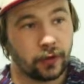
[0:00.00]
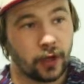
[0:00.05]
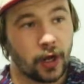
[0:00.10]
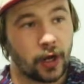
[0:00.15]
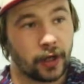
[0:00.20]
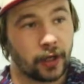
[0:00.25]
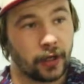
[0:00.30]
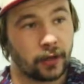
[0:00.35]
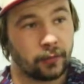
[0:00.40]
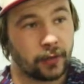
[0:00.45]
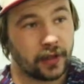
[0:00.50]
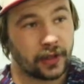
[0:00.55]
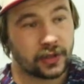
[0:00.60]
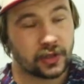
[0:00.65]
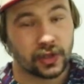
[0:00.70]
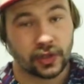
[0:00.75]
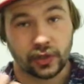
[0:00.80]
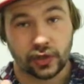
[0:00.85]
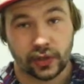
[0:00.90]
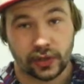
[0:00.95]
vlogging because
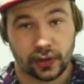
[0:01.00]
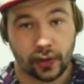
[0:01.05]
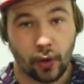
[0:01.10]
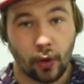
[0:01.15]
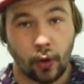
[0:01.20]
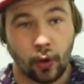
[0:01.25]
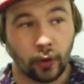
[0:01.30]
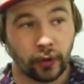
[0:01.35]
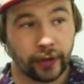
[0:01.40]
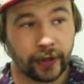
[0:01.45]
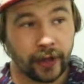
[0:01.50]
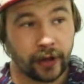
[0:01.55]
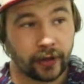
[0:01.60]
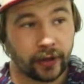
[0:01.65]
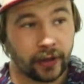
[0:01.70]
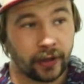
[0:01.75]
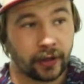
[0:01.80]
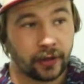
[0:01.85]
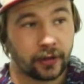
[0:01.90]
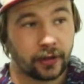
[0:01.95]
you can just hold it out
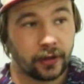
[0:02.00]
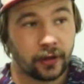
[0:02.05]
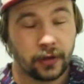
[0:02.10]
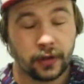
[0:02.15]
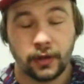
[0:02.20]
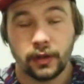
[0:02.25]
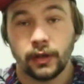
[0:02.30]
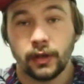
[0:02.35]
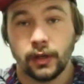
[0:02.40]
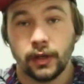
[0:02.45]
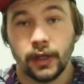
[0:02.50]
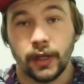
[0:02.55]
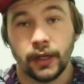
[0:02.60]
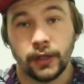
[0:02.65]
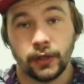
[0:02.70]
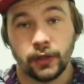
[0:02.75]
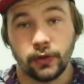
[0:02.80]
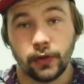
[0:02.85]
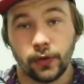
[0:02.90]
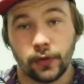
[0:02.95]
here and
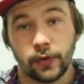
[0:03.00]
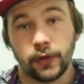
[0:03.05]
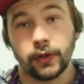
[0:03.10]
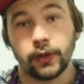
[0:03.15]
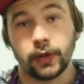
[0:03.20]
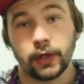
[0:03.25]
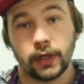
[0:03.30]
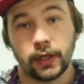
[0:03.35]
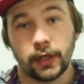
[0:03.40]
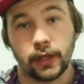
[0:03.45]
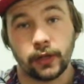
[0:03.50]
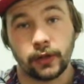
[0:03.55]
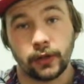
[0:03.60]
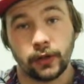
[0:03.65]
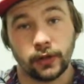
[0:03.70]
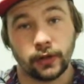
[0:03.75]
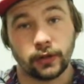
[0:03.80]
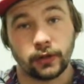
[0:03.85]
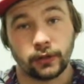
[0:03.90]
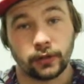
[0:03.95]
you know that you're going to get
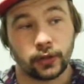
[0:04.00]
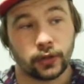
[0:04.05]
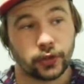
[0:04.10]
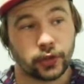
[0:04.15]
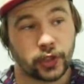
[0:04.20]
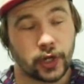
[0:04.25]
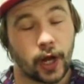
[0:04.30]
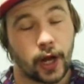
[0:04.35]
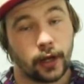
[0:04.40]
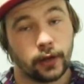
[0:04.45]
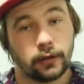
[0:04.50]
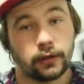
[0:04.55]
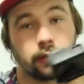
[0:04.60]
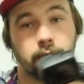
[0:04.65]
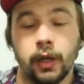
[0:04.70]
your shot.